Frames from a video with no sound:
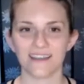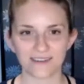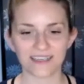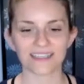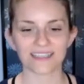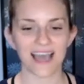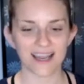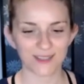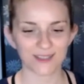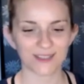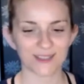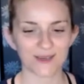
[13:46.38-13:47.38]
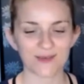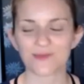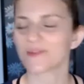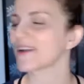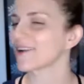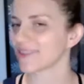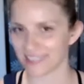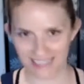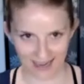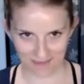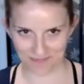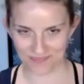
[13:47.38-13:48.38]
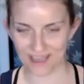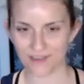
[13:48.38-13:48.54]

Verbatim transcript: Even as adults, we are the same.